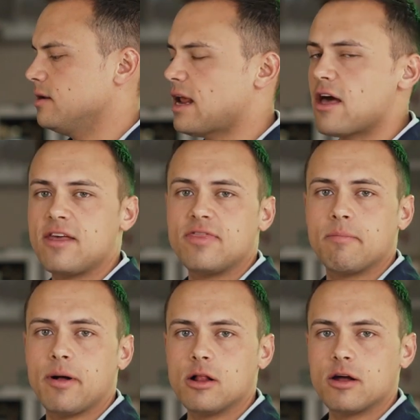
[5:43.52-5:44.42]
Now that the
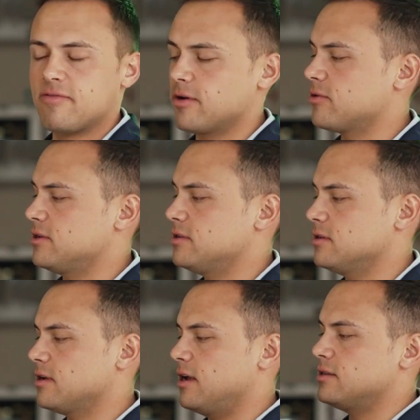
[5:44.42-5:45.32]
bulk of the
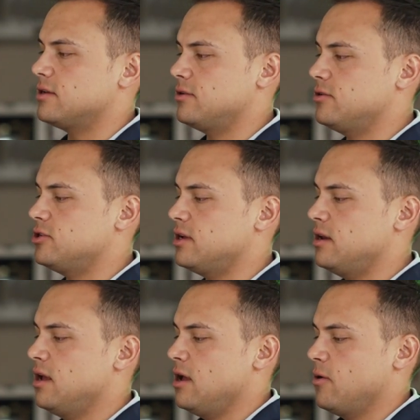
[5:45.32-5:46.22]
crystals are in
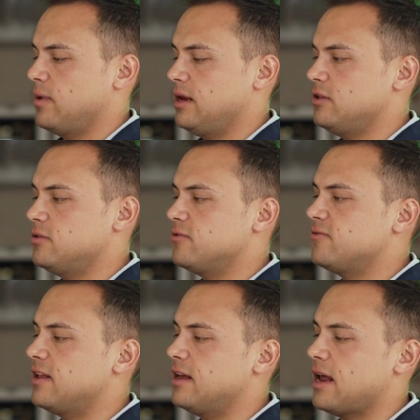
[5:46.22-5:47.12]
solution, we need to
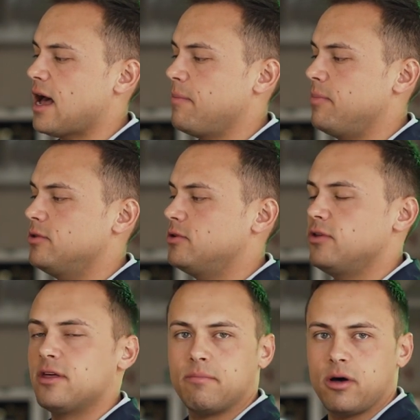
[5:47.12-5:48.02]
fill it up
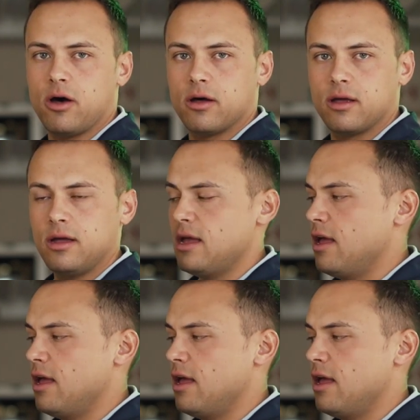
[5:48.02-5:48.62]
to the mark.